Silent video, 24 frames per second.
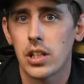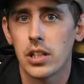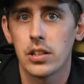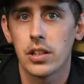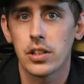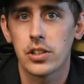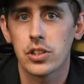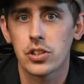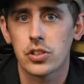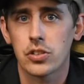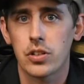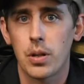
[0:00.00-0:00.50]
in
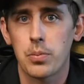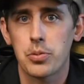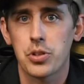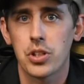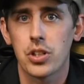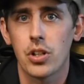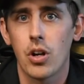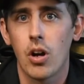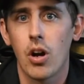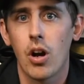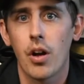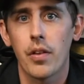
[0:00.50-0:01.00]
the description
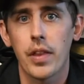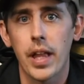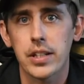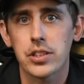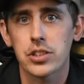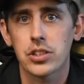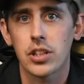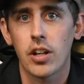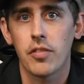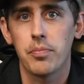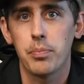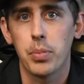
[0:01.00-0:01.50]
to all that
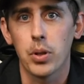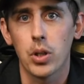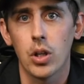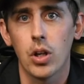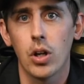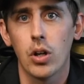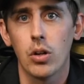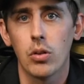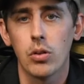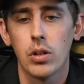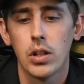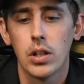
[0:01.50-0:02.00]
stuff
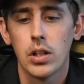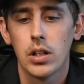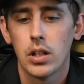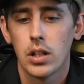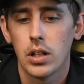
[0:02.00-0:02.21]
below.